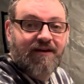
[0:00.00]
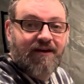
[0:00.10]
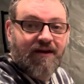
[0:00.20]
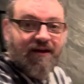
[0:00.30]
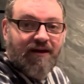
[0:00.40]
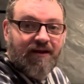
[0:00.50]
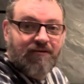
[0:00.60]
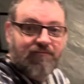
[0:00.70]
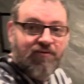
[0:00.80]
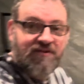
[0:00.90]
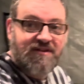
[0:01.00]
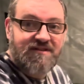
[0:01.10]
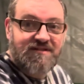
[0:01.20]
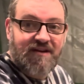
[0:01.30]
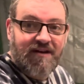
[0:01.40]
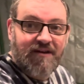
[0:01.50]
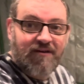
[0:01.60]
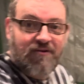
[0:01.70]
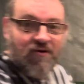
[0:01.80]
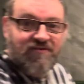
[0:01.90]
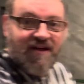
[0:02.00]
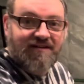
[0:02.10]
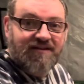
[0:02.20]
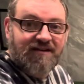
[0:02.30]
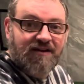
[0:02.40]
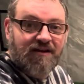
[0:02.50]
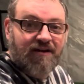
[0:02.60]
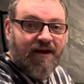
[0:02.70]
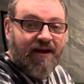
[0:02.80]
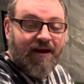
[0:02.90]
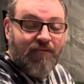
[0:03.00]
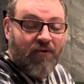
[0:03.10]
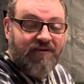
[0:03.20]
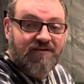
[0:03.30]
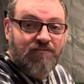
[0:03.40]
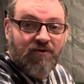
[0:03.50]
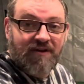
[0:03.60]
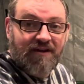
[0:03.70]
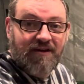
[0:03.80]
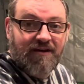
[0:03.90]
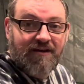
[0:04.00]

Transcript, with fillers: and put this uh, grow tent in here and I'm going to put in